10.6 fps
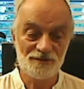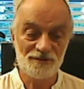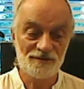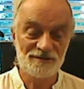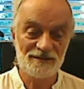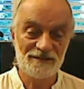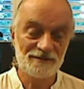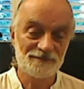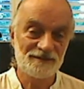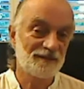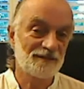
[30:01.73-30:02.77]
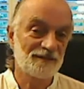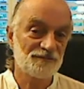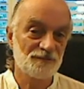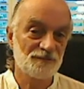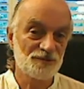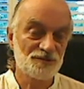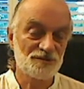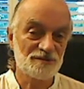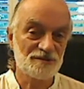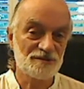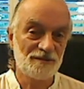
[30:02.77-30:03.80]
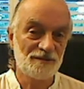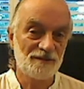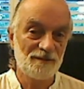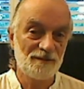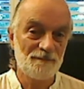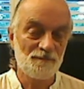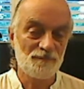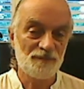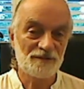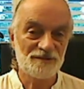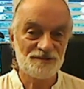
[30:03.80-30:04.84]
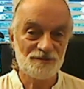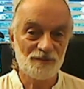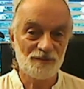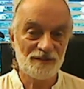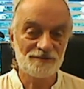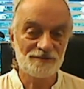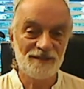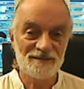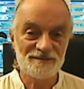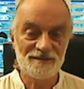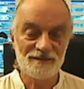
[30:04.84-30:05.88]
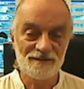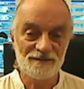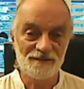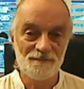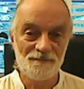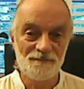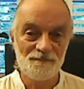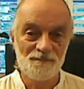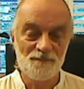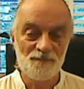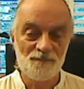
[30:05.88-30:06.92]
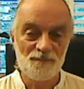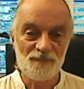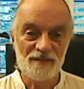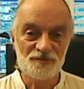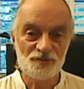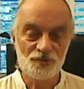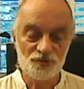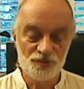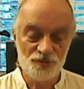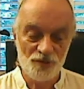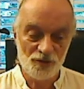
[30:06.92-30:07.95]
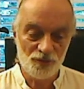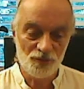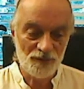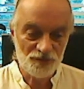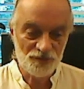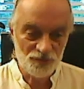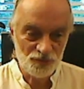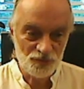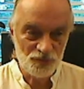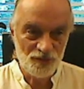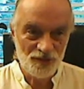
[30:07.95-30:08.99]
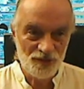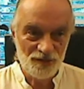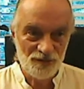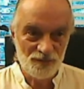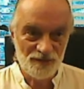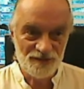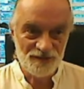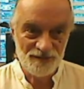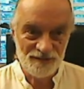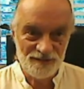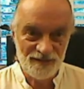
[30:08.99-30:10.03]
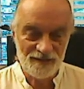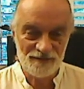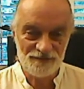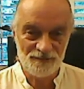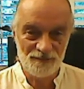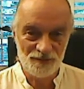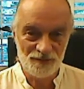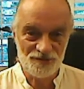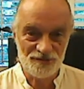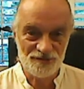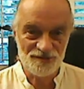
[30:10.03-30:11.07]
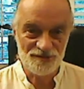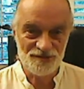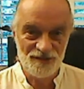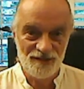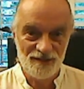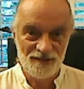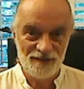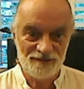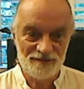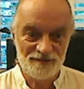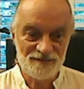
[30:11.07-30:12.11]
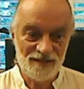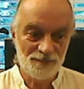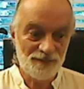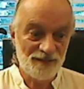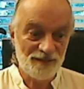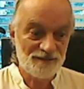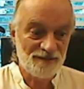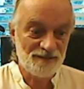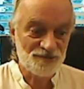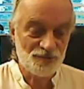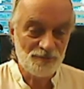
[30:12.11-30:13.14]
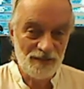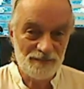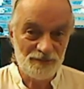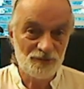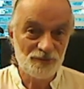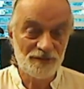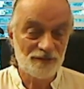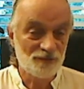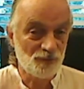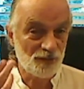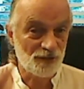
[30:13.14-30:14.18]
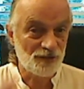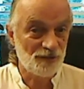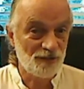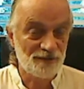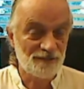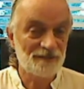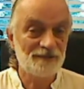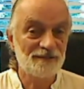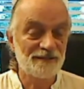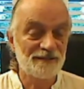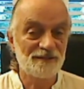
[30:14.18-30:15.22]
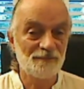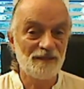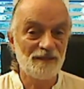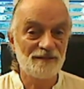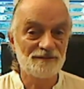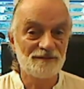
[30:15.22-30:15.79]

are dealing with negative emotions, because one creates the other. And so to know what to do with negative emotions in the same breath as you may be doing the work on clearing your mind